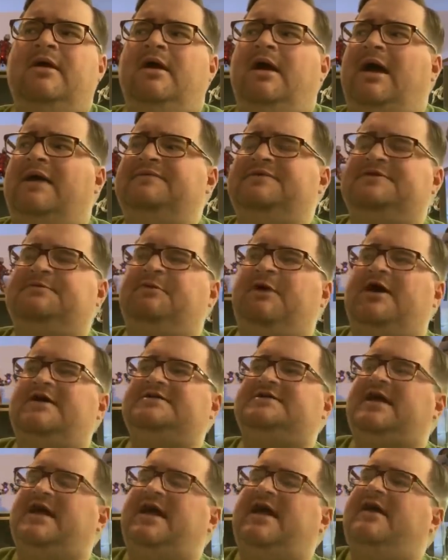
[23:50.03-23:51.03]
I'm
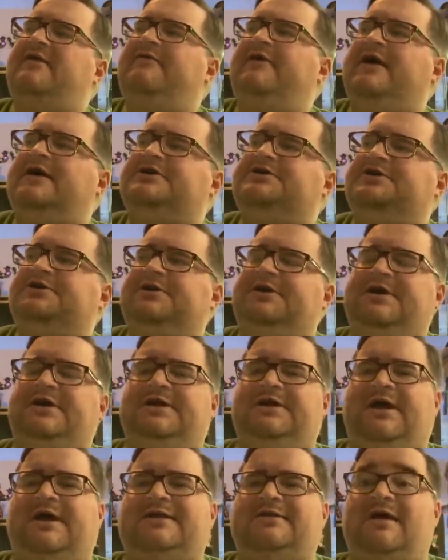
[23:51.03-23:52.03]
surprised I have actually
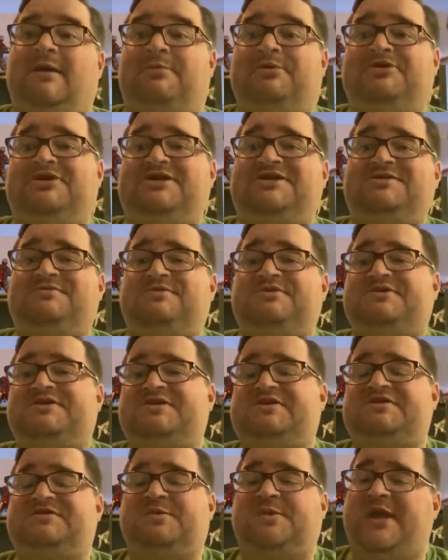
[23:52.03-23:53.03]
like double-digit
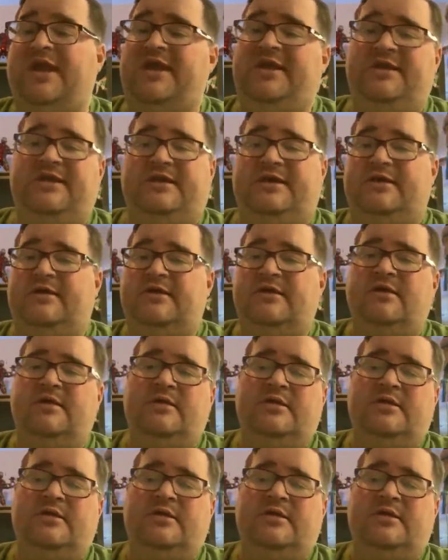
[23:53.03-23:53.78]
percentage from Canada.